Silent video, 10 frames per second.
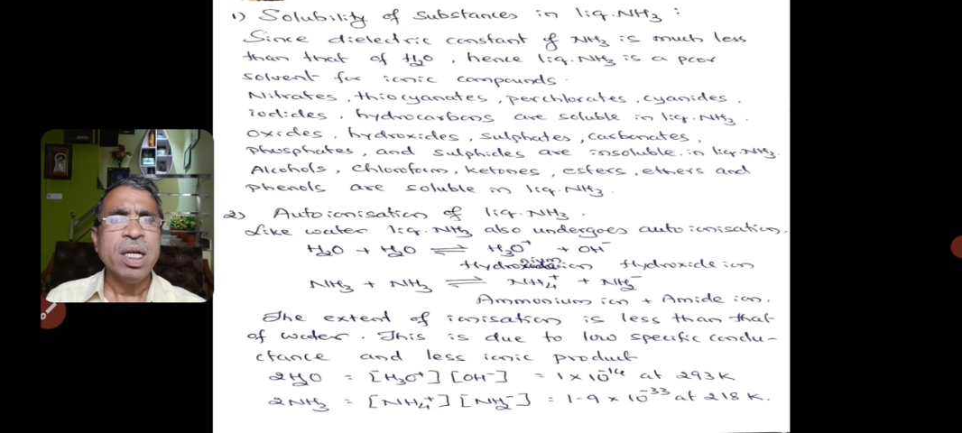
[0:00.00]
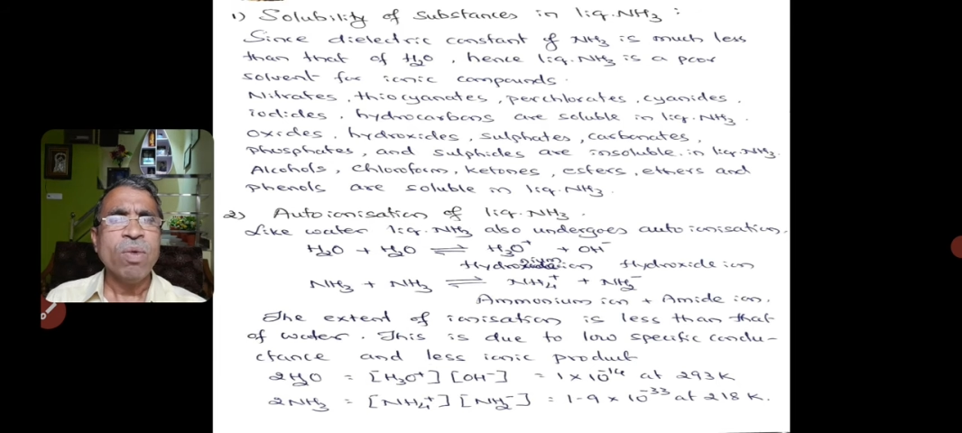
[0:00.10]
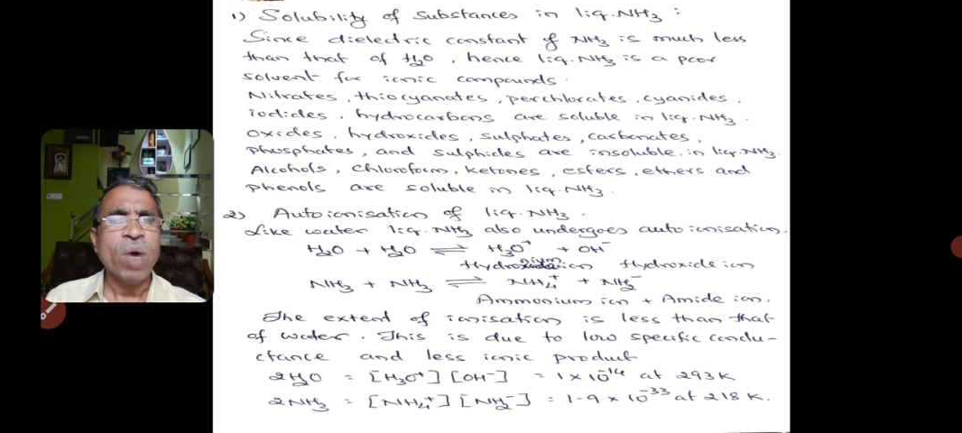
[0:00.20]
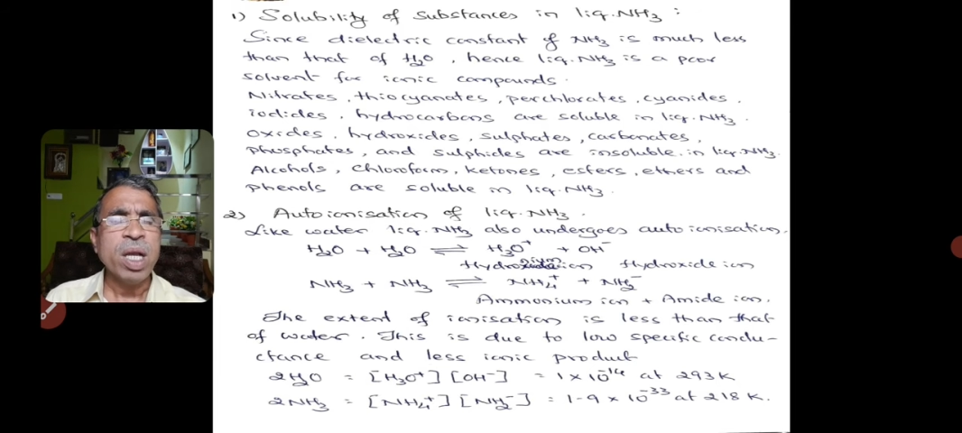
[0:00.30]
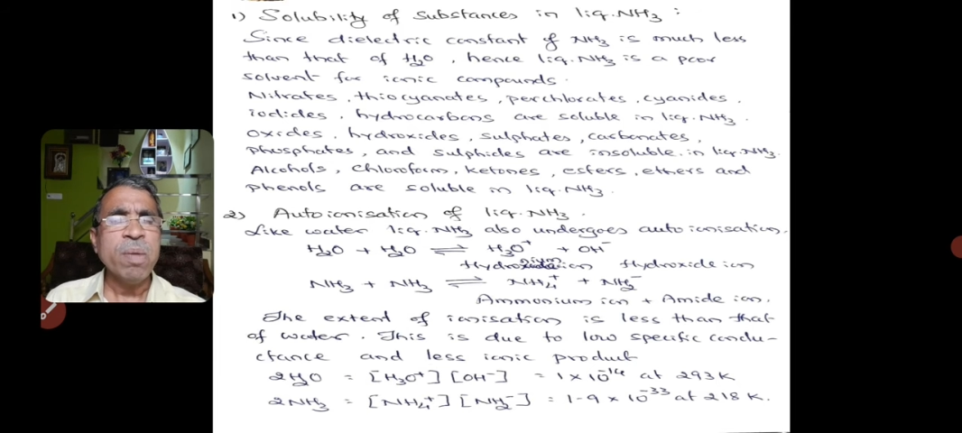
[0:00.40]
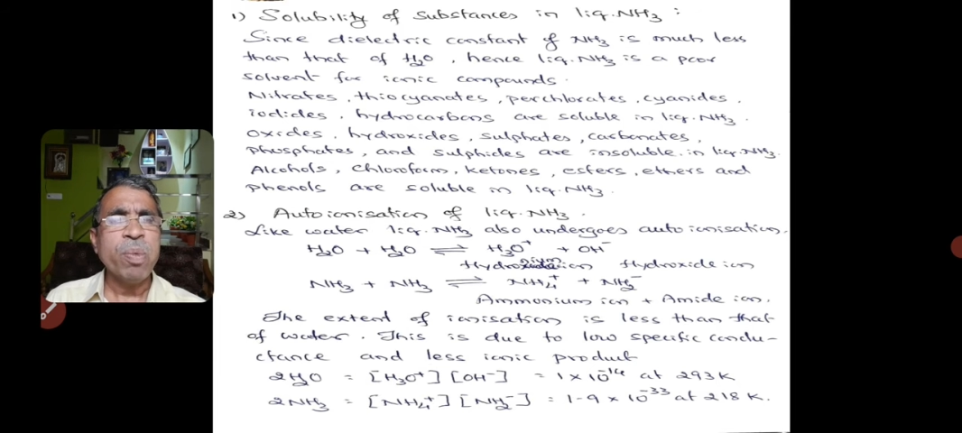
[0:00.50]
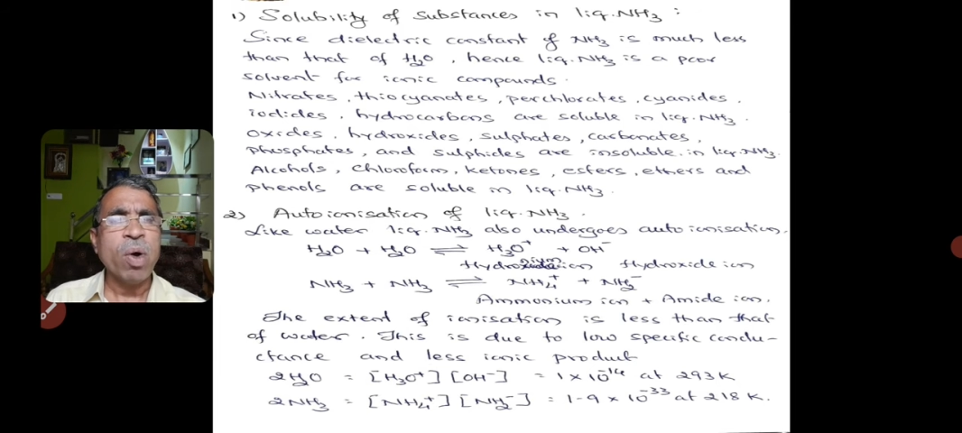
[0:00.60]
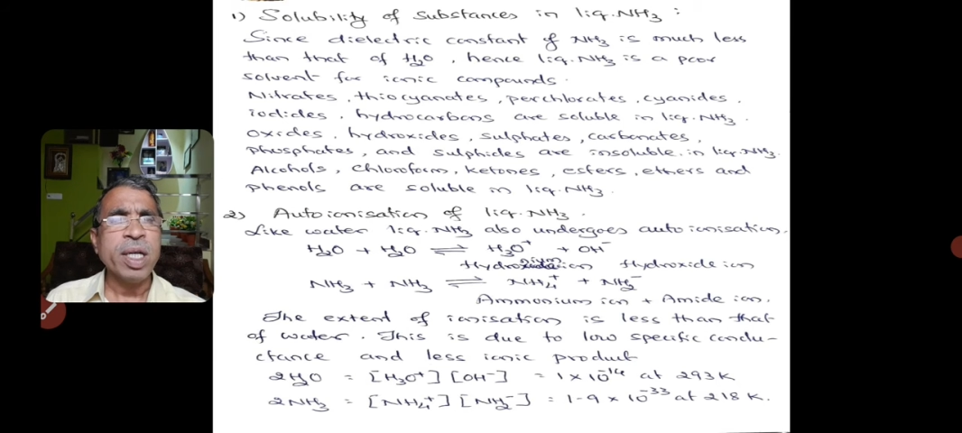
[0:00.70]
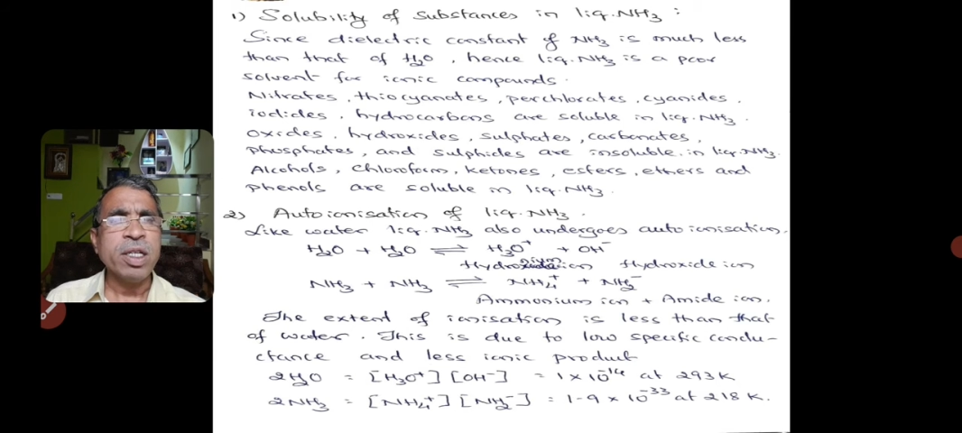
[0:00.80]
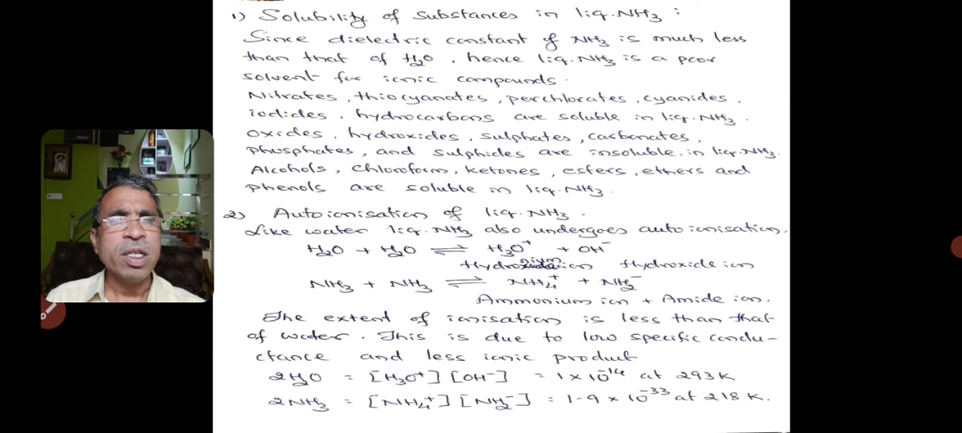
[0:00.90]

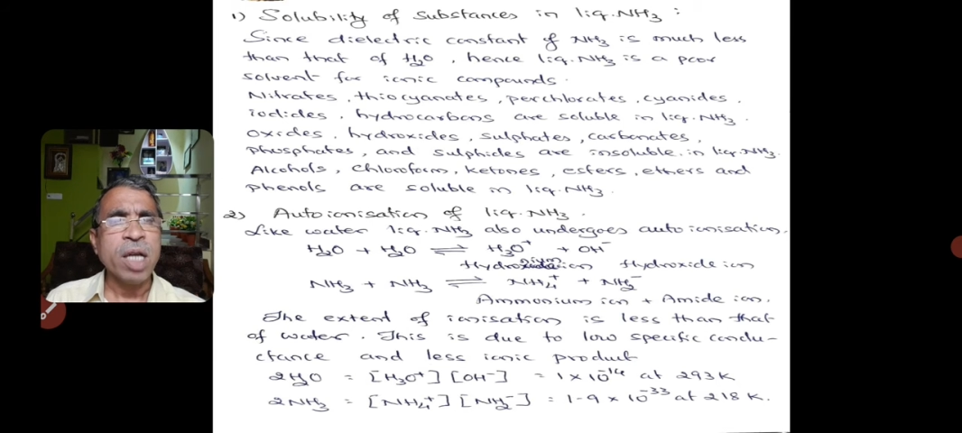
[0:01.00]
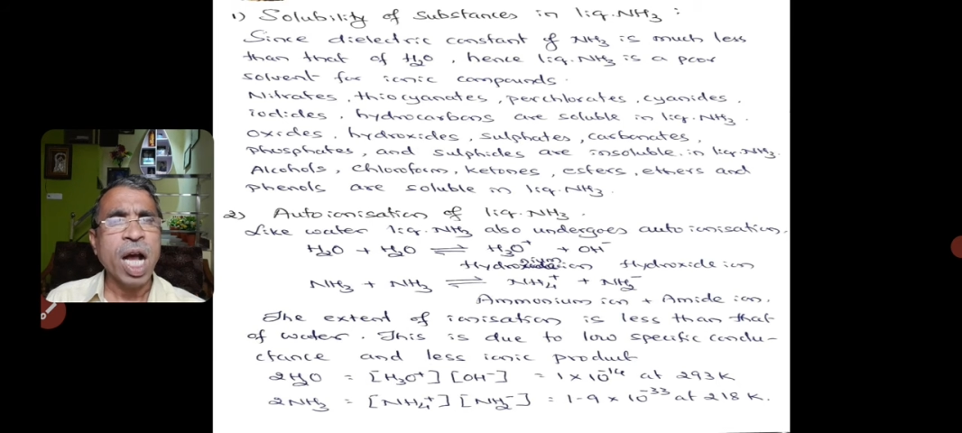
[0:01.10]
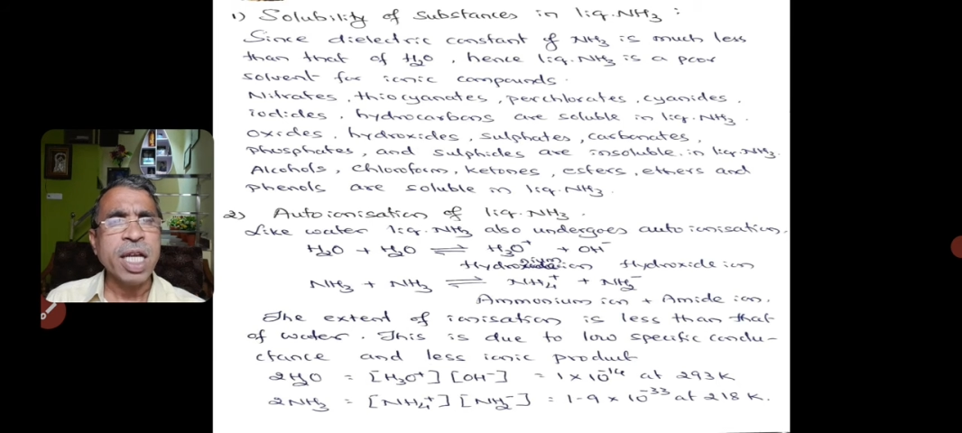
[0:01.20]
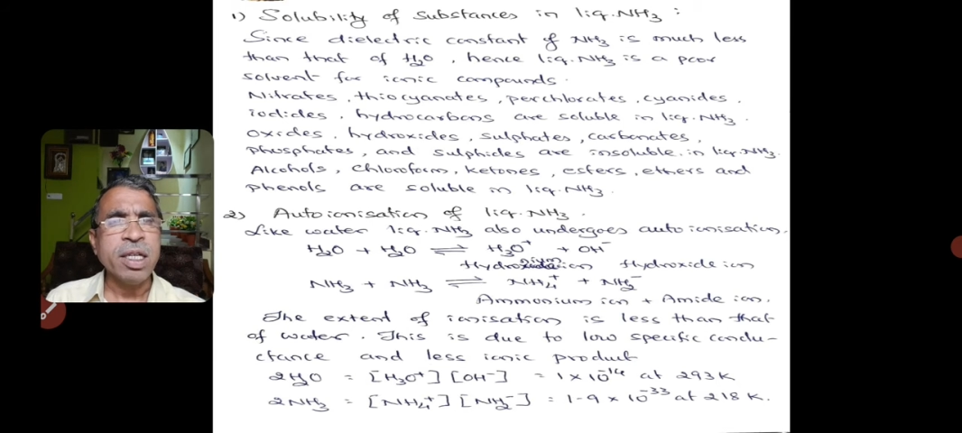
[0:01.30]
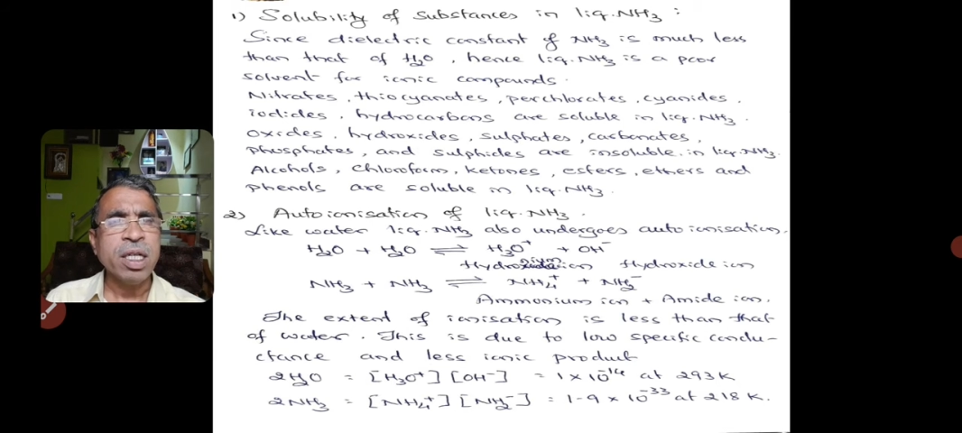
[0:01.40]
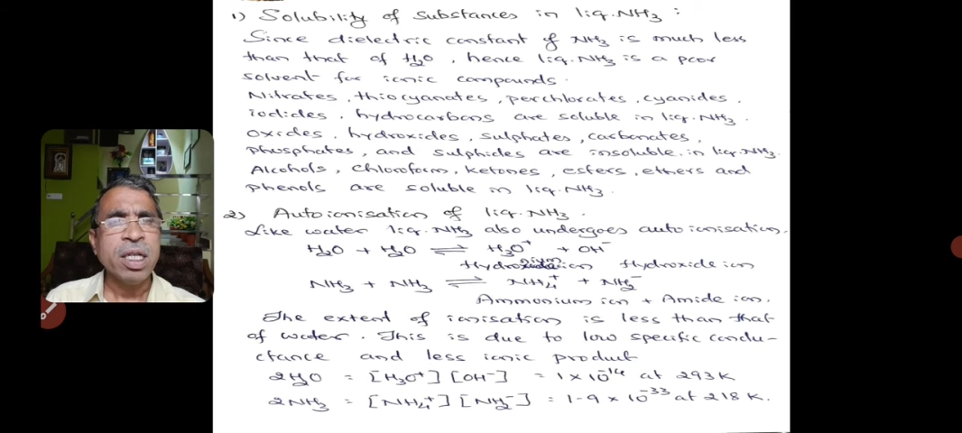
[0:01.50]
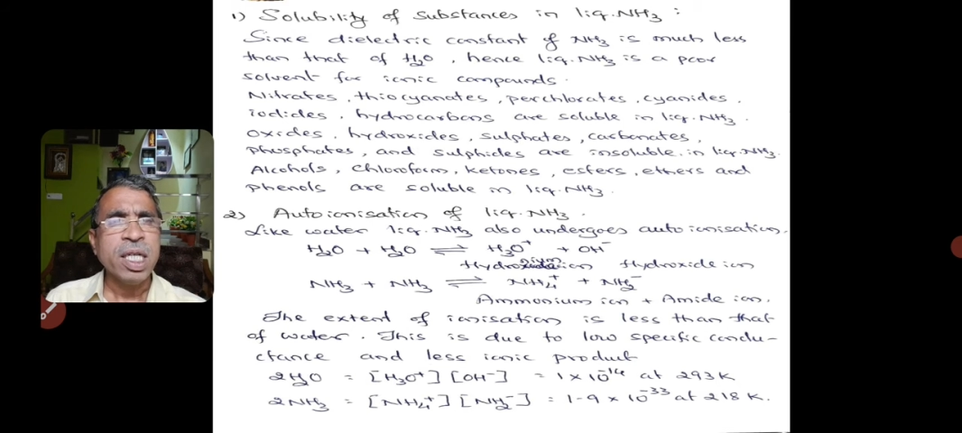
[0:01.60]
1.9